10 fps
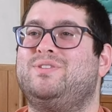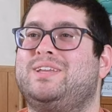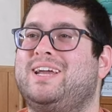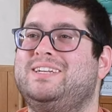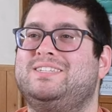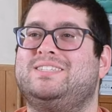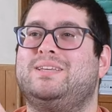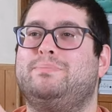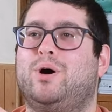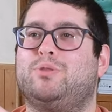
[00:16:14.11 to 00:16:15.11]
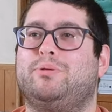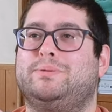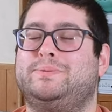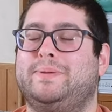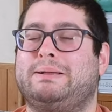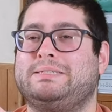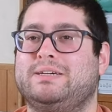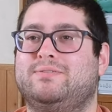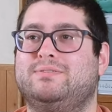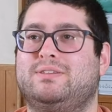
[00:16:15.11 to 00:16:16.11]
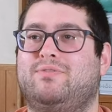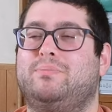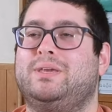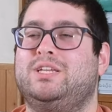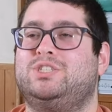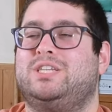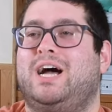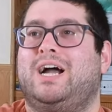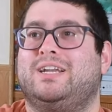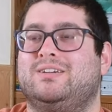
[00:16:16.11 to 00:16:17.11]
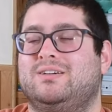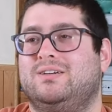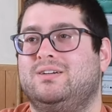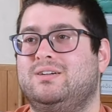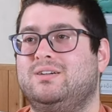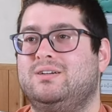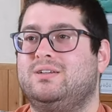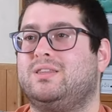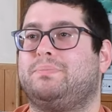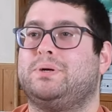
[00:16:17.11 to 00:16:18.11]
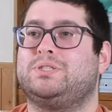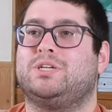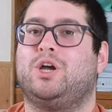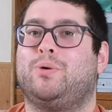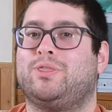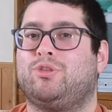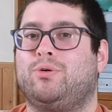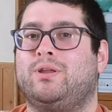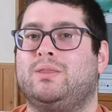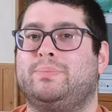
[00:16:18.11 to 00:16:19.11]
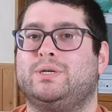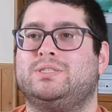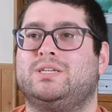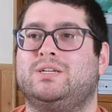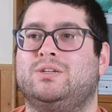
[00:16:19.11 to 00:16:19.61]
game to see both perspectives from each side. The person going through it and the person